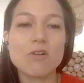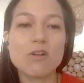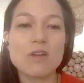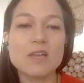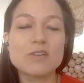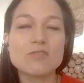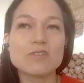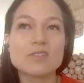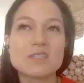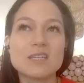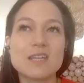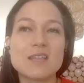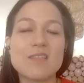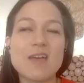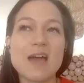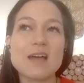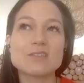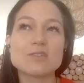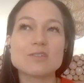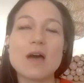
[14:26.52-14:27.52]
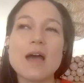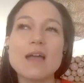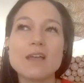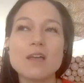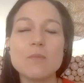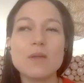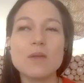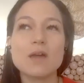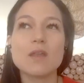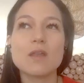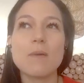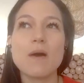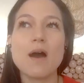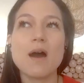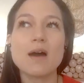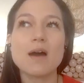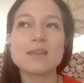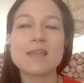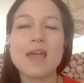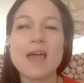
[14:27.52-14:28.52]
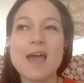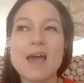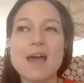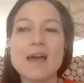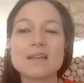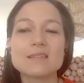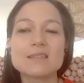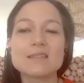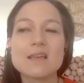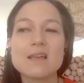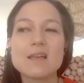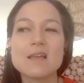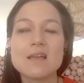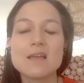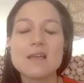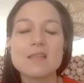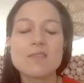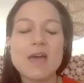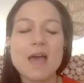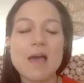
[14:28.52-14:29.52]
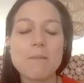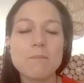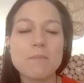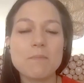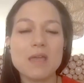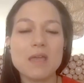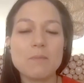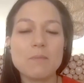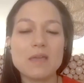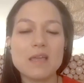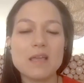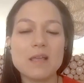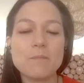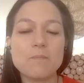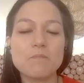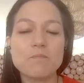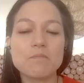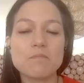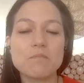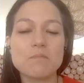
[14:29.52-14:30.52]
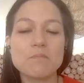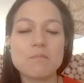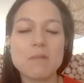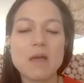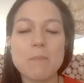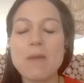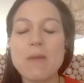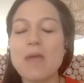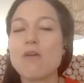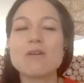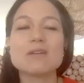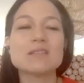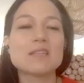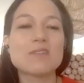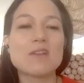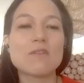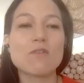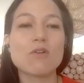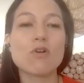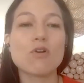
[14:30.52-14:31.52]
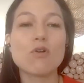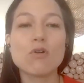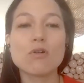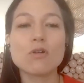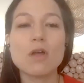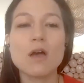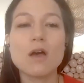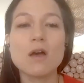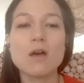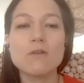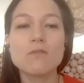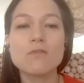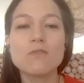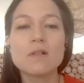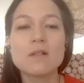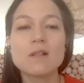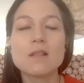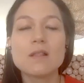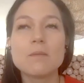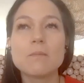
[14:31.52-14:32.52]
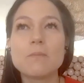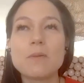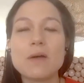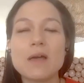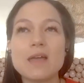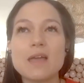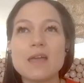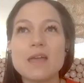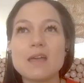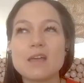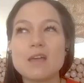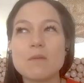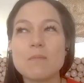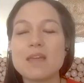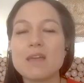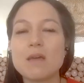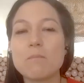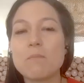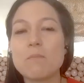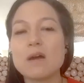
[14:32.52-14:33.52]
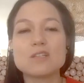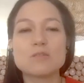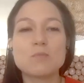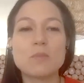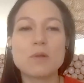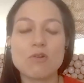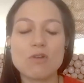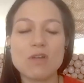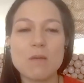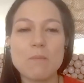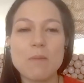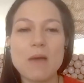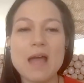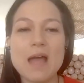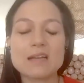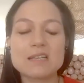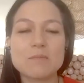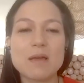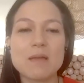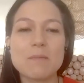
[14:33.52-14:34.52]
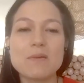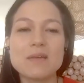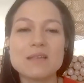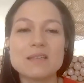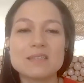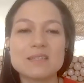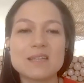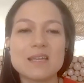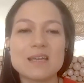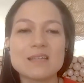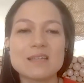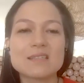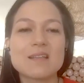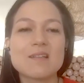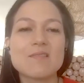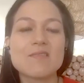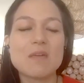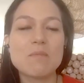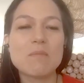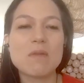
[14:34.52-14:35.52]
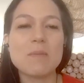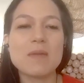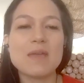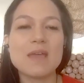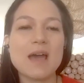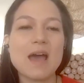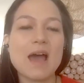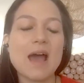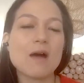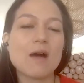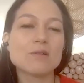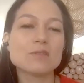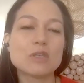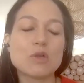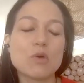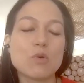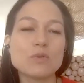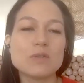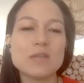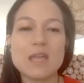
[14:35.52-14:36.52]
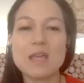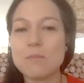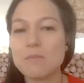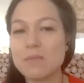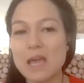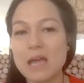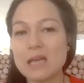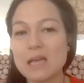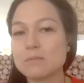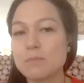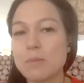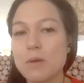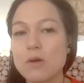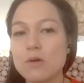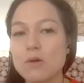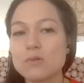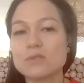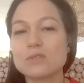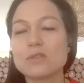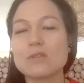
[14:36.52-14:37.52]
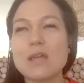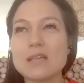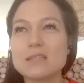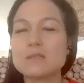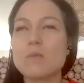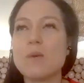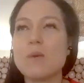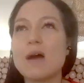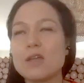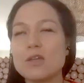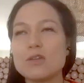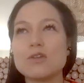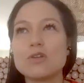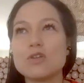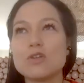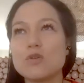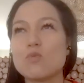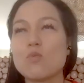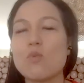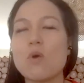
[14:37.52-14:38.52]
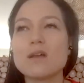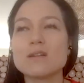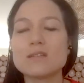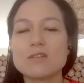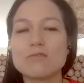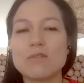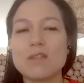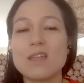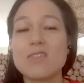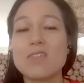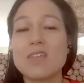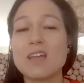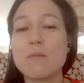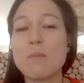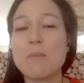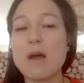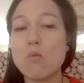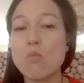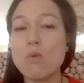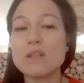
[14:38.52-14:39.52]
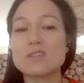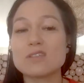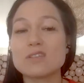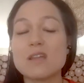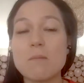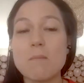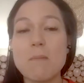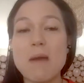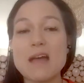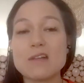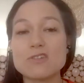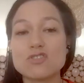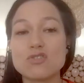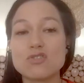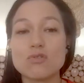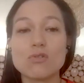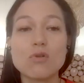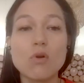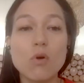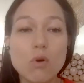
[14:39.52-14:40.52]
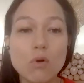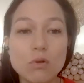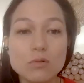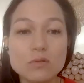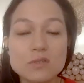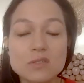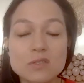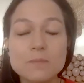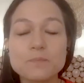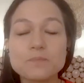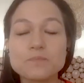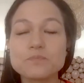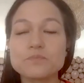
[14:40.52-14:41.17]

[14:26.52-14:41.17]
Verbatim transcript: are interested in that. So I could be on a podcast that maybe my parents have never heard of, but it can make a much bigger impact in my business than maybe a household name guest post. So that's why, you know, you want to really think about what's going to match your goals.